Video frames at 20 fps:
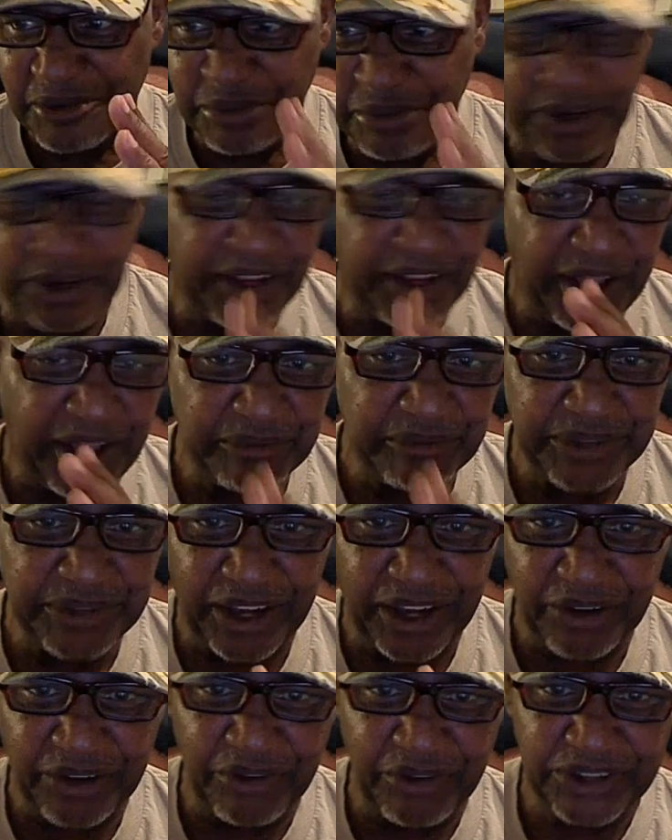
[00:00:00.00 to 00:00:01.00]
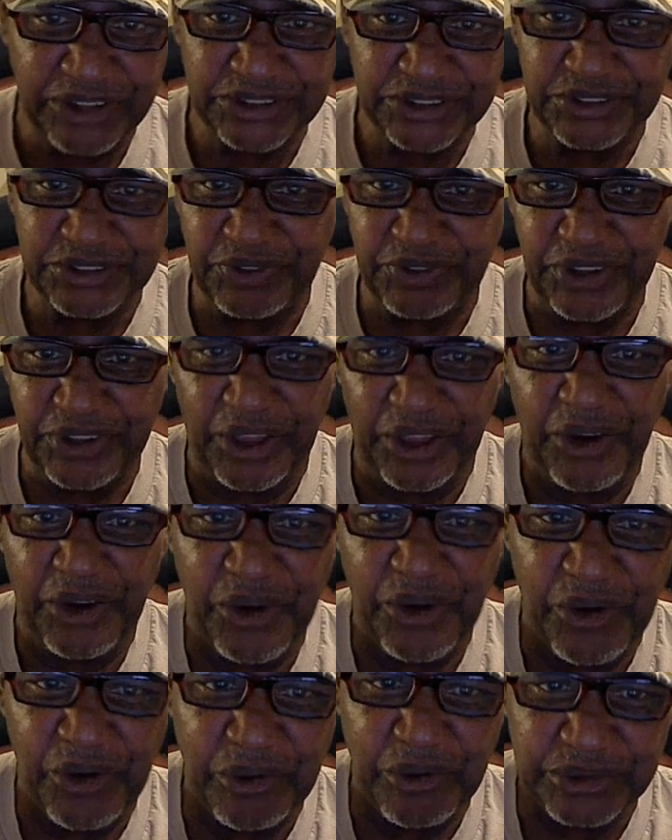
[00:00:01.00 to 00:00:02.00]
putting up decorations for their
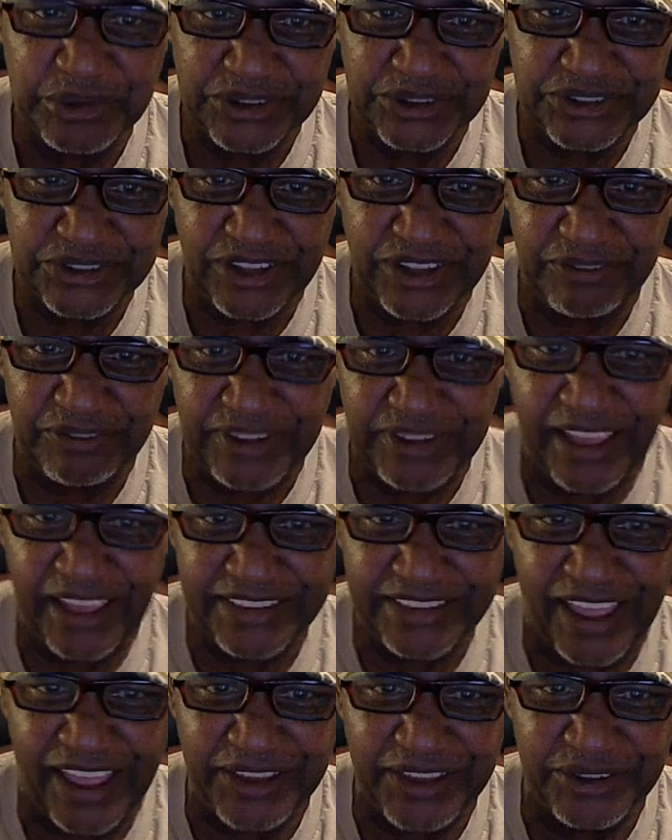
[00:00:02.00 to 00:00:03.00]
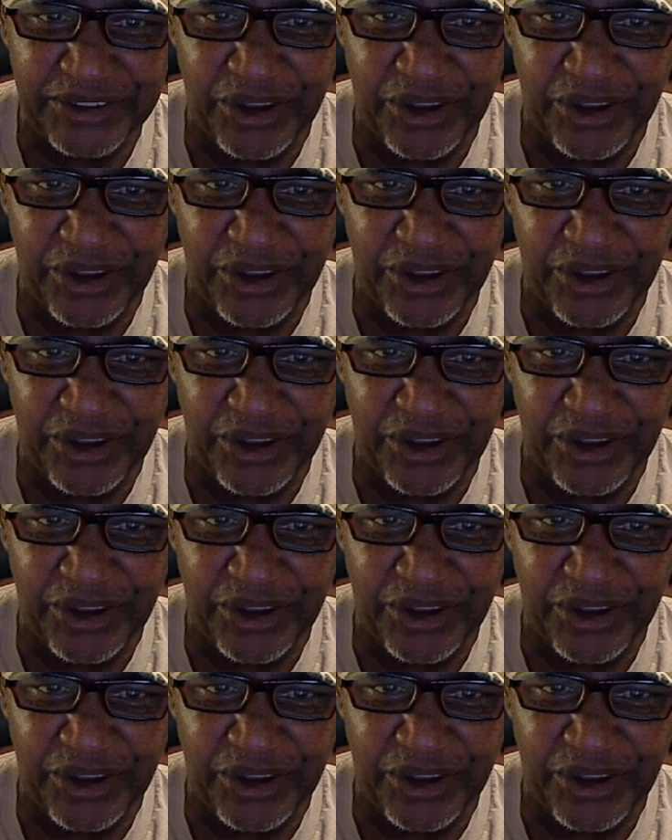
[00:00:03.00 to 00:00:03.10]
homes and stuff like that,